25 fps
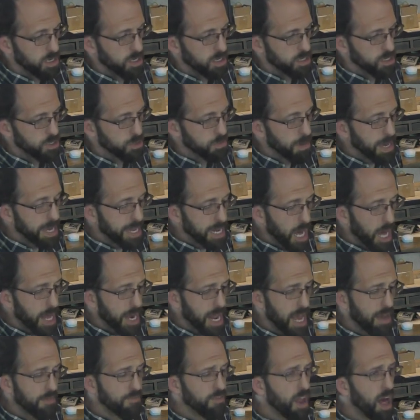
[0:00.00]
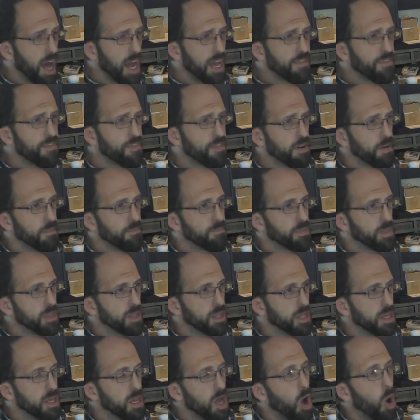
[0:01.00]
You may not have life,
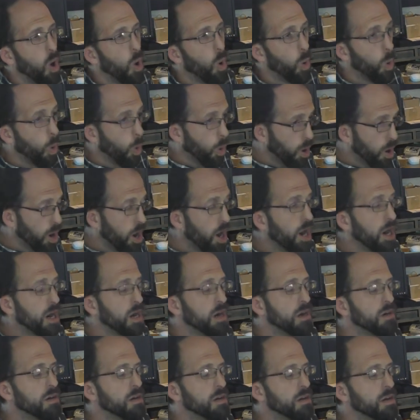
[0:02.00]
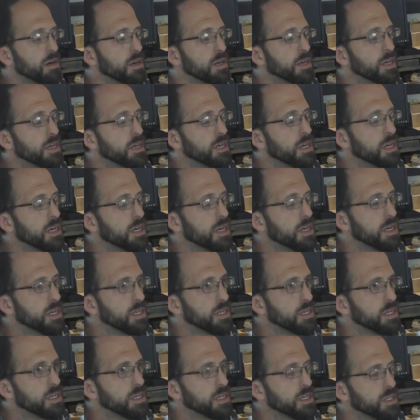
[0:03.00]
or
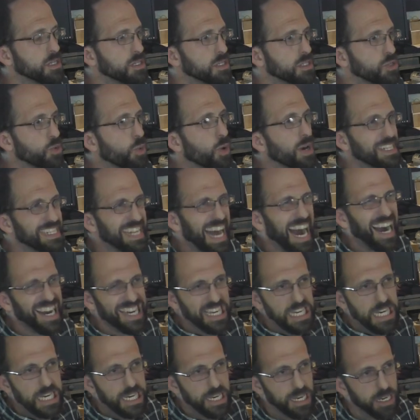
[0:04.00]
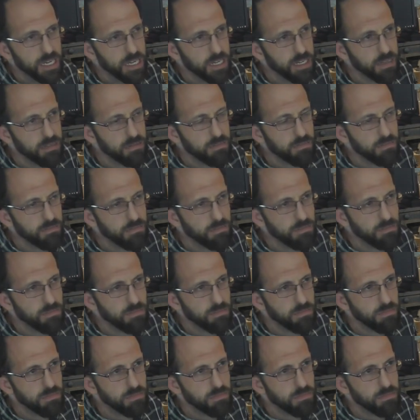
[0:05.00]
you are dying.
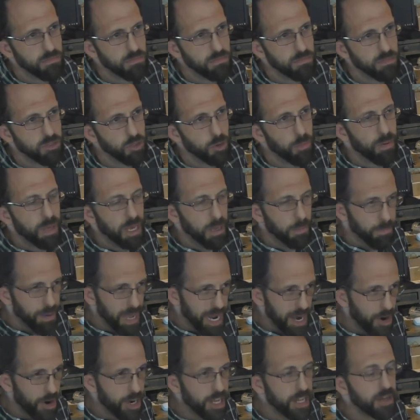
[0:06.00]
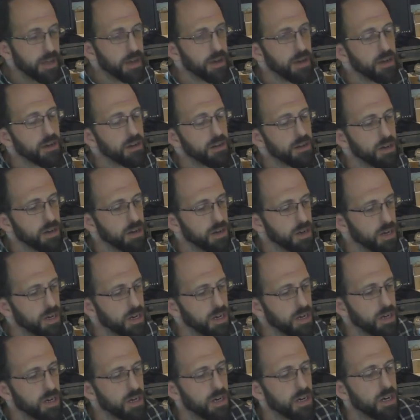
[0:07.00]
You're being buried
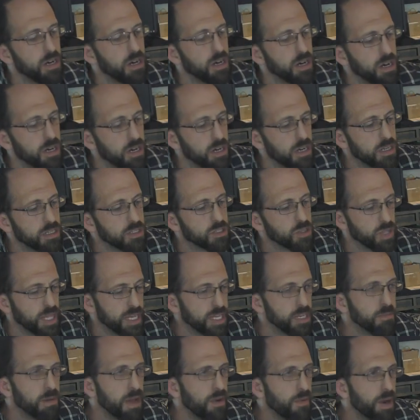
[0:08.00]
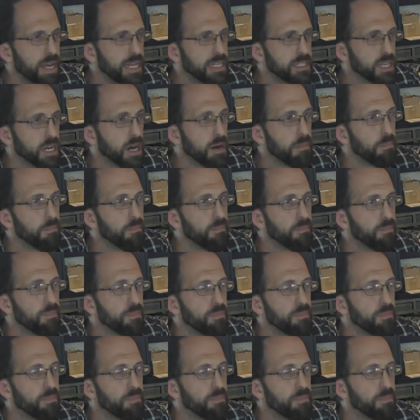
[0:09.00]
so that you may raise up.